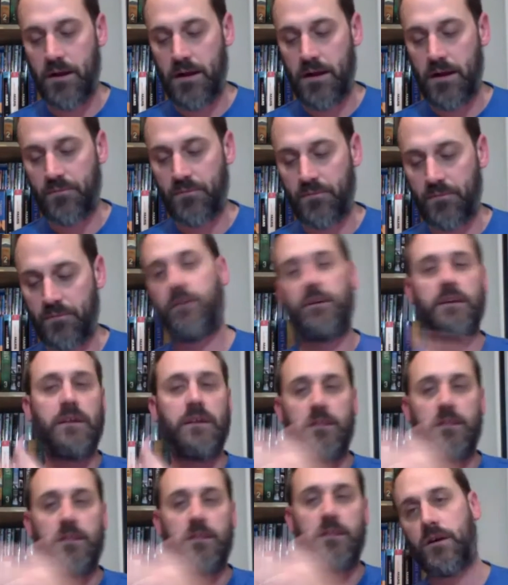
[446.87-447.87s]
tearing
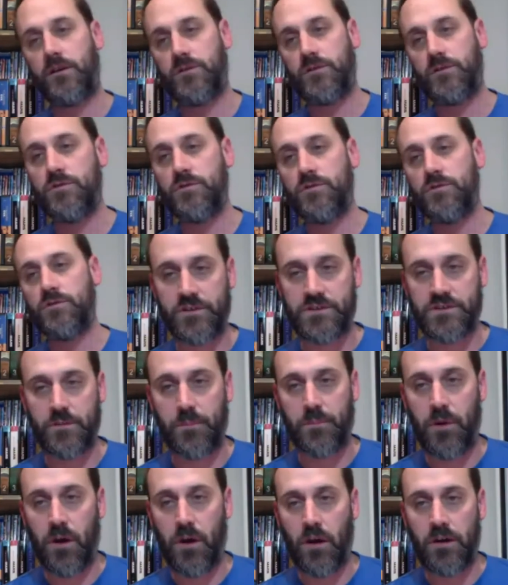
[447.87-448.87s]
the universe
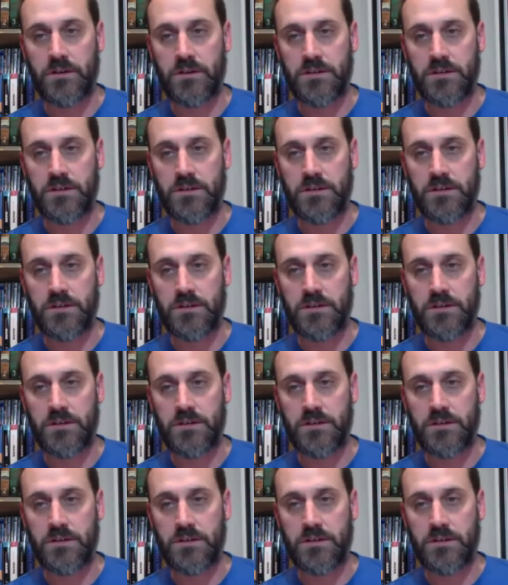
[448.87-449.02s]
apart.